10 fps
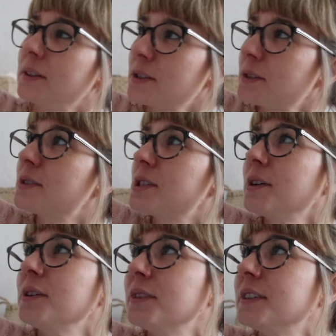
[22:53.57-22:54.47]
Just to show
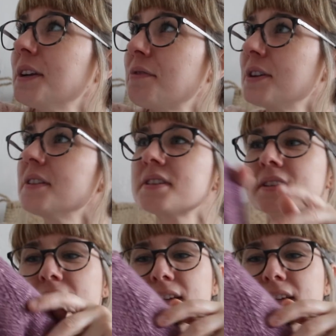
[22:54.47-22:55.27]
you the difference.